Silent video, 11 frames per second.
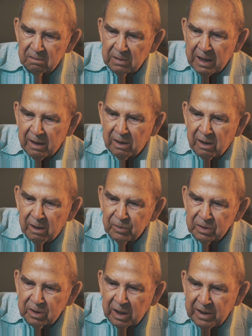
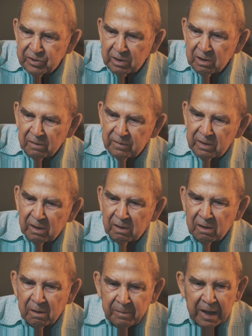Humble's leasing over
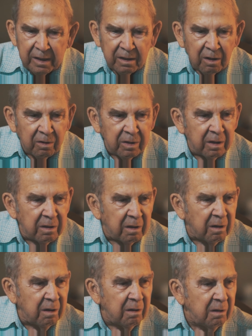here, or
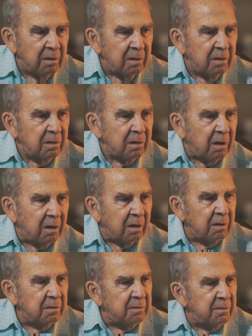Magnolia,
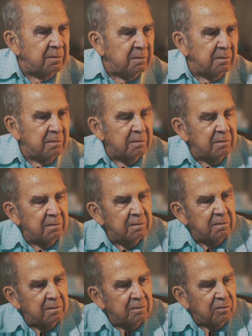or
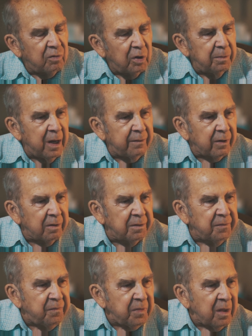whomever.
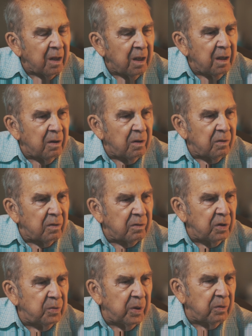
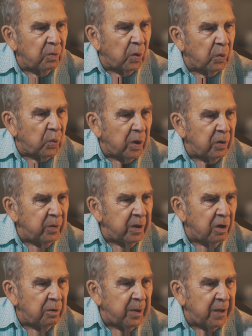What do we
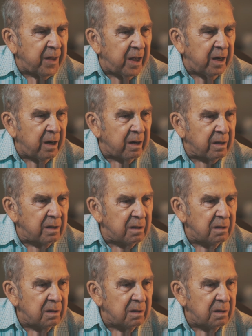know about that area?